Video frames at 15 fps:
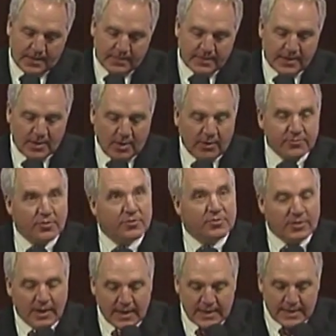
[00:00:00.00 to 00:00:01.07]
They also
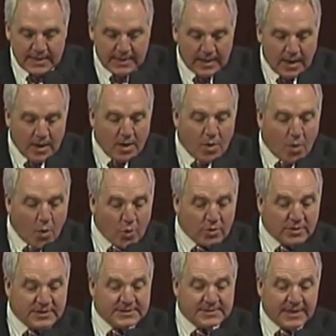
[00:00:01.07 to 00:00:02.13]
say he
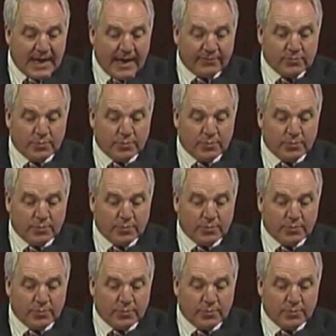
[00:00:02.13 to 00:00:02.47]
ordered staff